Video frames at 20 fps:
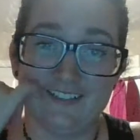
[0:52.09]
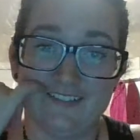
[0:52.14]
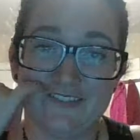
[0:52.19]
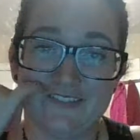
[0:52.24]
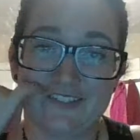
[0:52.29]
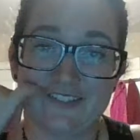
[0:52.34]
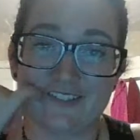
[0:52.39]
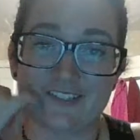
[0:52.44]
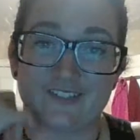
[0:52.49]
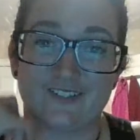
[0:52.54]

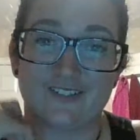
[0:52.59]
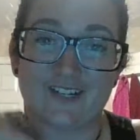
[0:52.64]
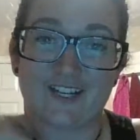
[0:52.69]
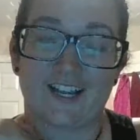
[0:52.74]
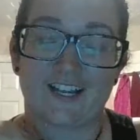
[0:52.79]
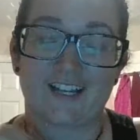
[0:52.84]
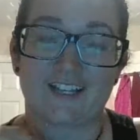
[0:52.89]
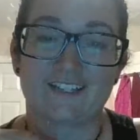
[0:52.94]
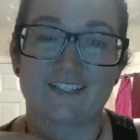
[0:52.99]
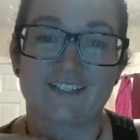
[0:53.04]
So I
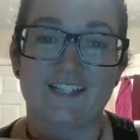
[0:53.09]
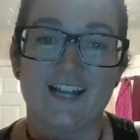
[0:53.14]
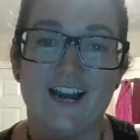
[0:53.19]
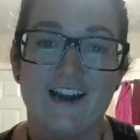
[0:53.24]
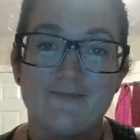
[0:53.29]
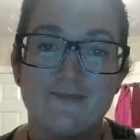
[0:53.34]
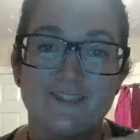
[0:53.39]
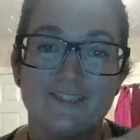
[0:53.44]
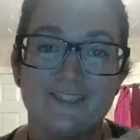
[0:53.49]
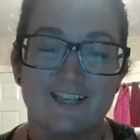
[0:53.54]

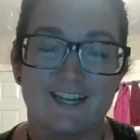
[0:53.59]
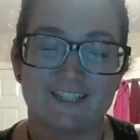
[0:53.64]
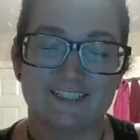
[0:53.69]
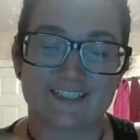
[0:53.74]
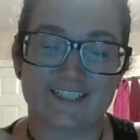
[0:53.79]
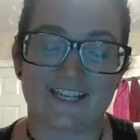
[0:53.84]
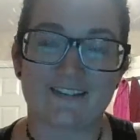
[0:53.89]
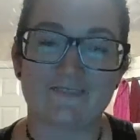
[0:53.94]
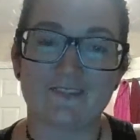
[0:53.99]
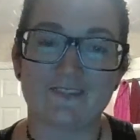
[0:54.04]

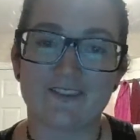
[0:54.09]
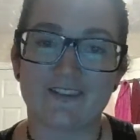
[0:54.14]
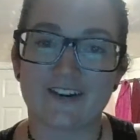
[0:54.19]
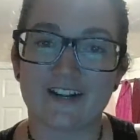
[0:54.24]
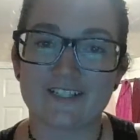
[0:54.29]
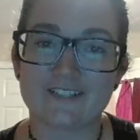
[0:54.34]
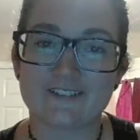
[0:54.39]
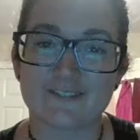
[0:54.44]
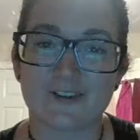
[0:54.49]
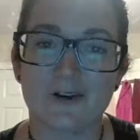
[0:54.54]
take it with a
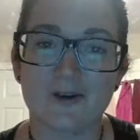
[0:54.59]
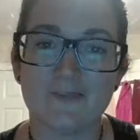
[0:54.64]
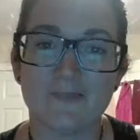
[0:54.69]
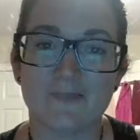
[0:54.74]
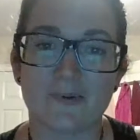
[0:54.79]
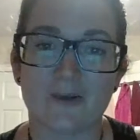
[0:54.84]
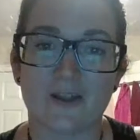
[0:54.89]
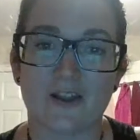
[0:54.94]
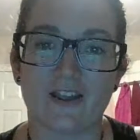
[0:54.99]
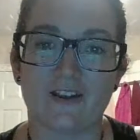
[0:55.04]
grain of salt,
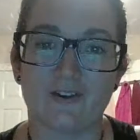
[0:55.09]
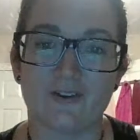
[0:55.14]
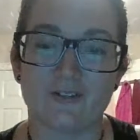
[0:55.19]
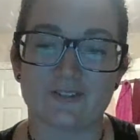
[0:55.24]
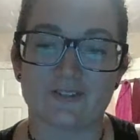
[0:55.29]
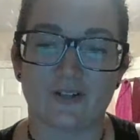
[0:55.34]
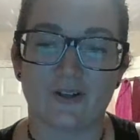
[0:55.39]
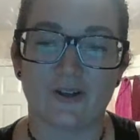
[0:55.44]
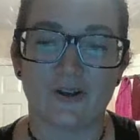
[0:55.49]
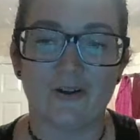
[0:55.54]
but I
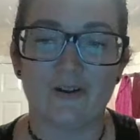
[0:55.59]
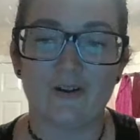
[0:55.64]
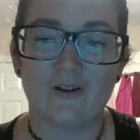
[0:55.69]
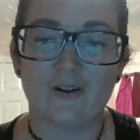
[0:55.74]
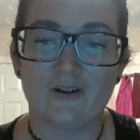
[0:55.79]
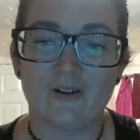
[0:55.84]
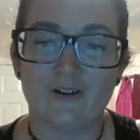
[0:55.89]
also